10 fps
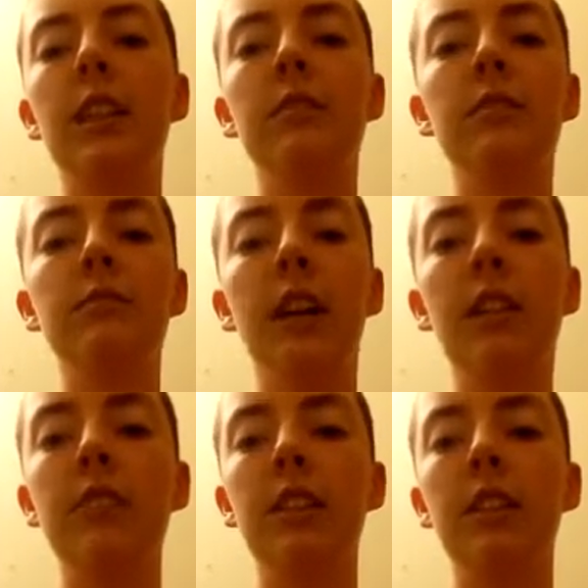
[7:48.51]
and
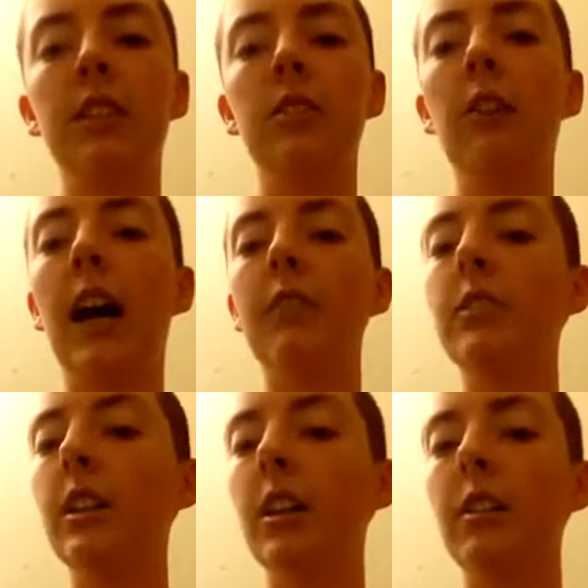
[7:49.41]
surviving this, who have
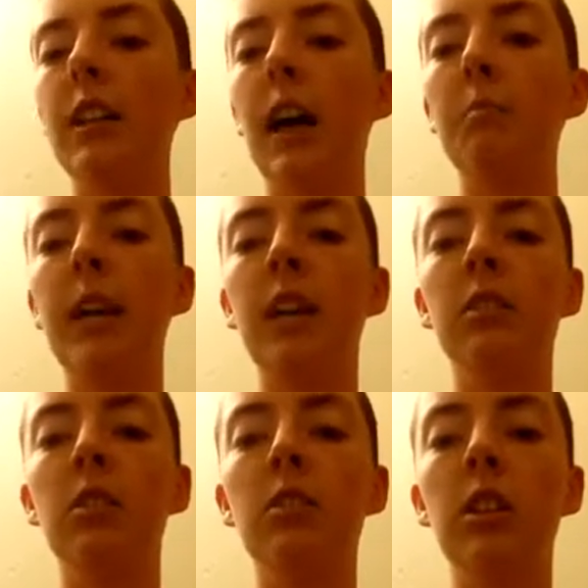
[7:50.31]
to carry that
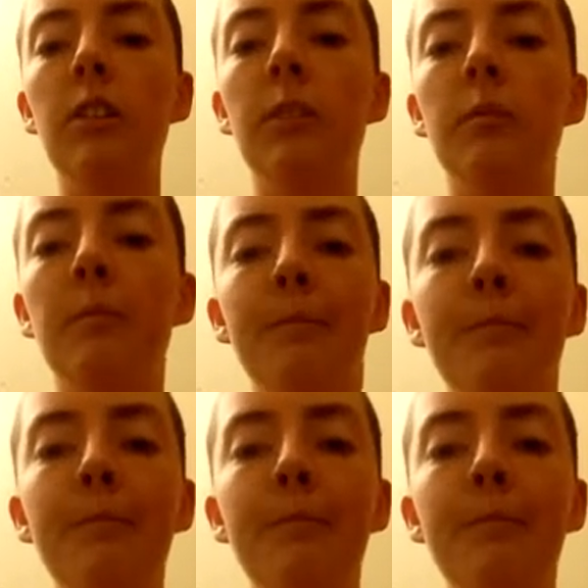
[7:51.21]
pain all alone.